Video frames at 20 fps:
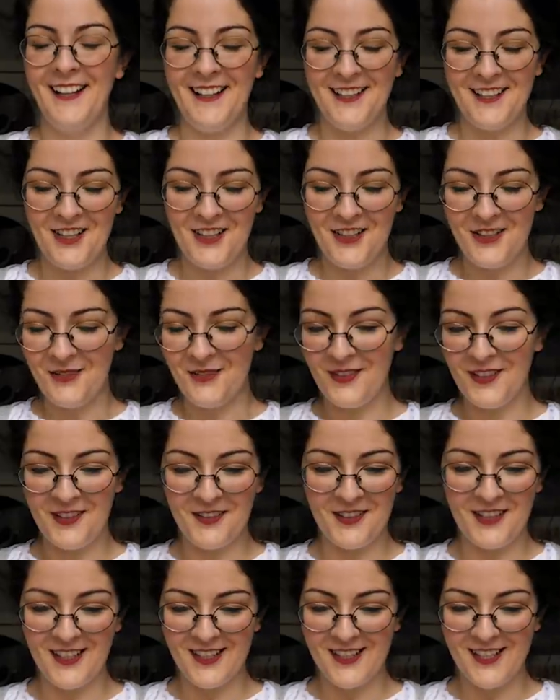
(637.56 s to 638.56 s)
I don't know if
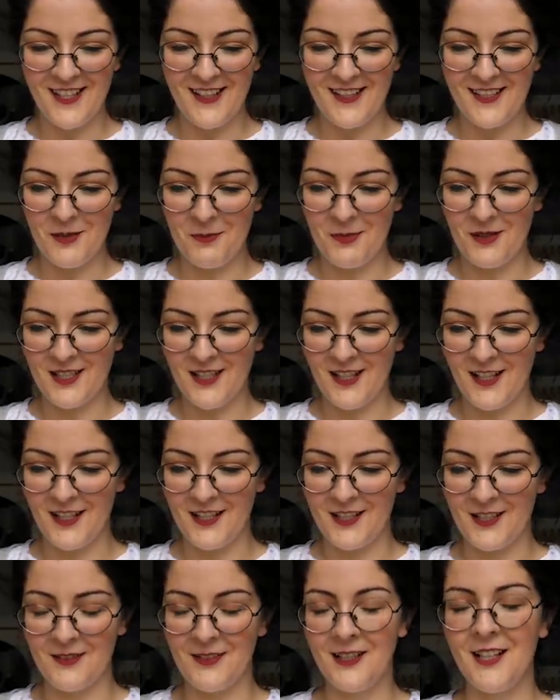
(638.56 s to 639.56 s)
anyone else hates zippers like
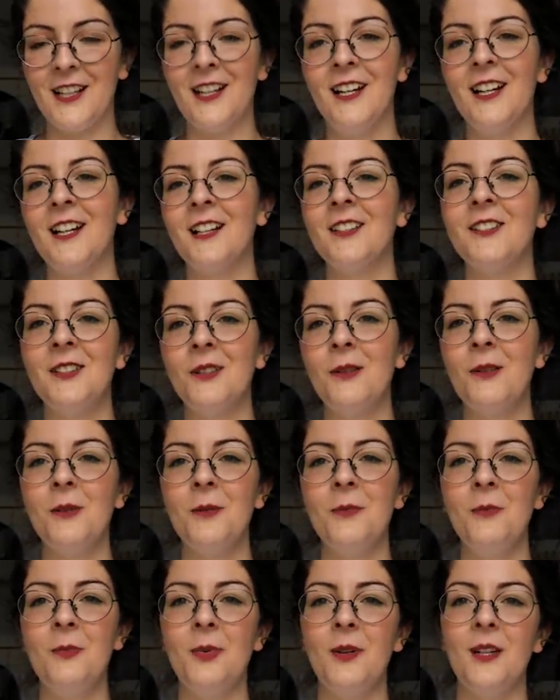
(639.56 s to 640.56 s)
I do. Like I can do
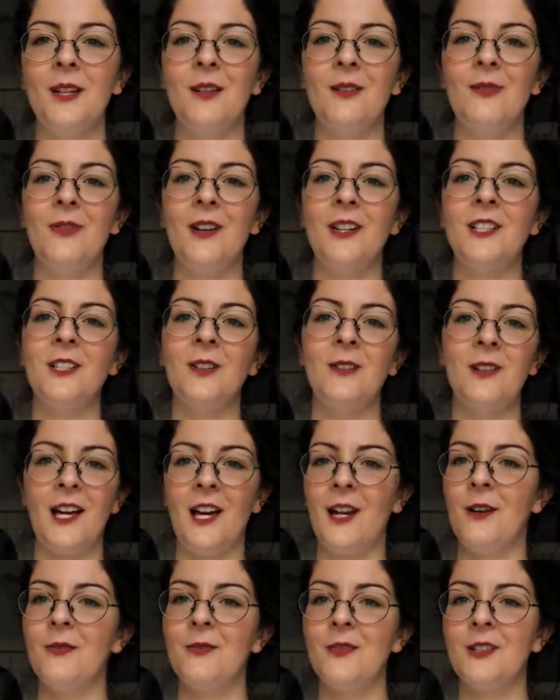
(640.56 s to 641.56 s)
them, but if I don't
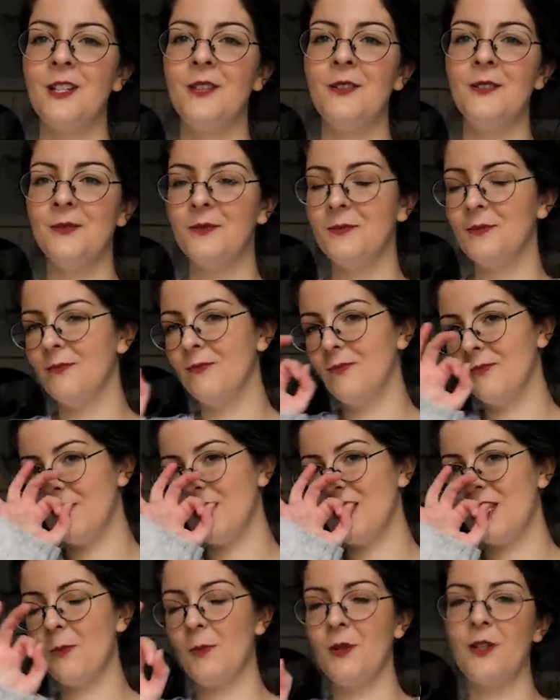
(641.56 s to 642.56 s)
have to,
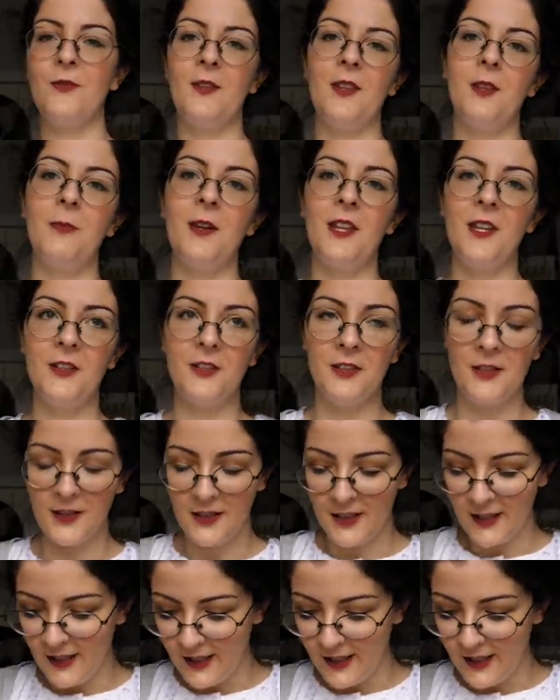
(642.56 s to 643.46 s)
so much for the better.